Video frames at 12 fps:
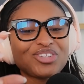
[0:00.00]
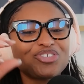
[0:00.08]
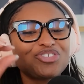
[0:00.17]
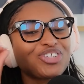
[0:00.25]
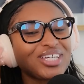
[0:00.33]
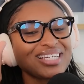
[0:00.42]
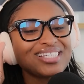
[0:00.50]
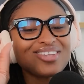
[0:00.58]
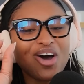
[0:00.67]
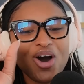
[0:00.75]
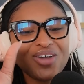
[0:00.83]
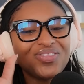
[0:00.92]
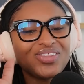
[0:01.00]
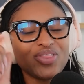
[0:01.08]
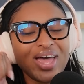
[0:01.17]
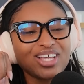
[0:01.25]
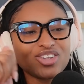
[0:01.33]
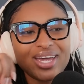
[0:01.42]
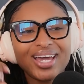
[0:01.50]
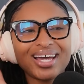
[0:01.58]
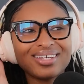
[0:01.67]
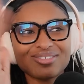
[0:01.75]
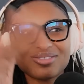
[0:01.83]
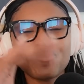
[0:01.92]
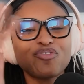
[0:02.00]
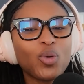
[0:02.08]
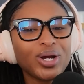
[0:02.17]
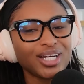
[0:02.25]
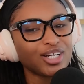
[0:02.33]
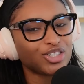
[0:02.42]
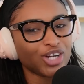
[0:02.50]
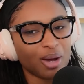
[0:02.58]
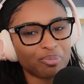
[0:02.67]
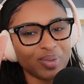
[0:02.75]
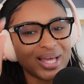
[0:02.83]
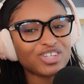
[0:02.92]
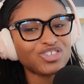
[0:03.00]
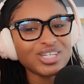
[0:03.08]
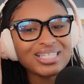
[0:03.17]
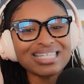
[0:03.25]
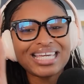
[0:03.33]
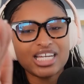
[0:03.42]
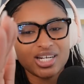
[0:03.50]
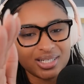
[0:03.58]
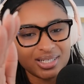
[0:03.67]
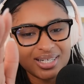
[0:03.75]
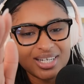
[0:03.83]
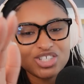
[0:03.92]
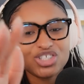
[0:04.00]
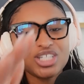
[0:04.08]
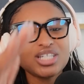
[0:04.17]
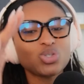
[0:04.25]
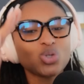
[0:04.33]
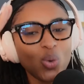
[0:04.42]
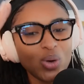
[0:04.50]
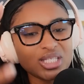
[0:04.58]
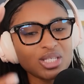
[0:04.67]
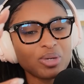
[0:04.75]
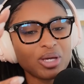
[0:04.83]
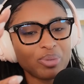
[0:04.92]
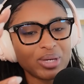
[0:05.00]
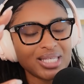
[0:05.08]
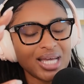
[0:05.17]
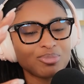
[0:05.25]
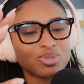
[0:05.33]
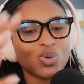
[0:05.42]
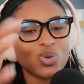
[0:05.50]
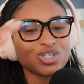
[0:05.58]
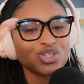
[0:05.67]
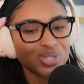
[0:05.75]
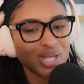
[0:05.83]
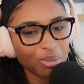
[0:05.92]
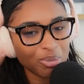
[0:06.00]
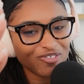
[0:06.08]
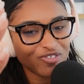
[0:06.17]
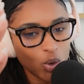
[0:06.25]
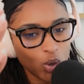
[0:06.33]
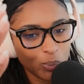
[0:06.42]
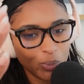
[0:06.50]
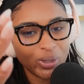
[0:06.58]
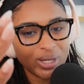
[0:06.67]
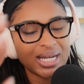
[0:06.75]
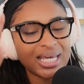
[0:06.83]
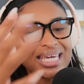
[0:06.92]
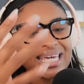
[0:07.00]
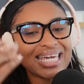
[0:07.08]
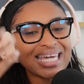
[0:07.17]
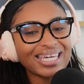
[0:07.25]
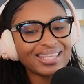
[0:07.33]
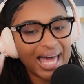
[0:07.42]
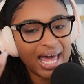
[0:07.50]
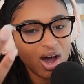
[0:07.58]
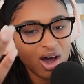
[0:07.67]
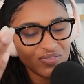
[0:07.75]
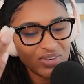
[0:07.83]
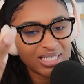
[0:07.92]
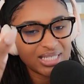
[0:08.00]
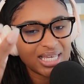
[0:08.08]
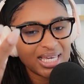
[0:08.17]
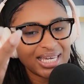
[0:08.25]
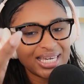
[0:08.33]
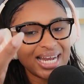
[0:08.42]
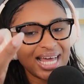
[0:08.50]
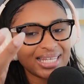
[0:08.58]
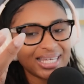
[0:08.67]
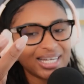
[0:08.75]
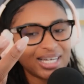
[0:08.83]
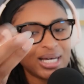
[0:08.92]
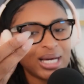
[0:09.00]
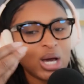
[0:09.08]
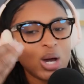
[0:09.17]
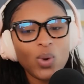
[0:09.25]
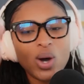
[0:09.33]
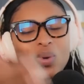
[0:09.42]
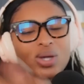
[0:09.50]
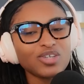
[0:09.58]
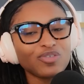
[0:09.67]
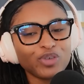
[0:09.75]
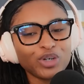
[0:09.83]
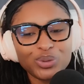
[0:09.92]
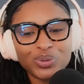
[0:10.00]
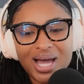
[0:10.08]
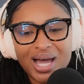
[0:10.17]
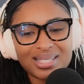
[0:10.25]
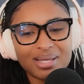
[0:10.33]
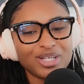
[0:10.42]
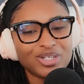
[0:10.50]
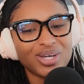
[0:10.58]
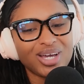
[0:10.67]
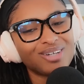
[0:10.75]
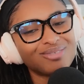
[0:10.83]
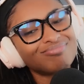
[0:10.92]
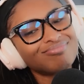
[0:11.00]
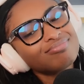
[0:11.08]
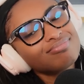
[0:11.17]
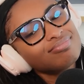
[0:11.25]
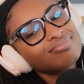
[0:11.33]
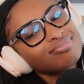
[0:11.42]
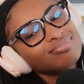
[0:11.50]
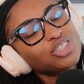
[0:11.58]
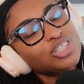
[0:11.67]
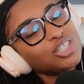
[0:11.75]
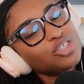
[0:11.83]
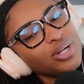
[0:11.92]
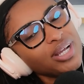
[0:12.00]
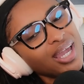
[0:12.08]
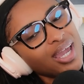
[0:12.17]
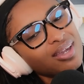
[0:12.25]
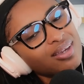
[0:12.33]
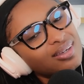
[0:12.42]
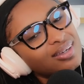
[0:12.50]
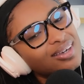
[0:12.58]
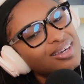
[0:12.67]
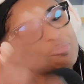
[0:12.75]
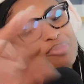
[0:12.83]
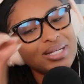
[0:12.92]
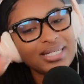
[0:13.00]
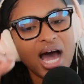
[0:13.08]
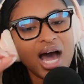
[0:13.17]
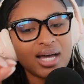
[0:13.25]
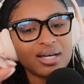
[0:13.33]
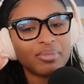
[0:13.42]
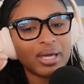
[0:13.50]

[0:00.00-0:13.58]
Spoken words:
she's on like the 4-year jump. Like she's here. She is going to be a big time scorer. She's going to be a focal point in that offense in Atlanta. What was it for you guys that made you go, she's intriguing, but not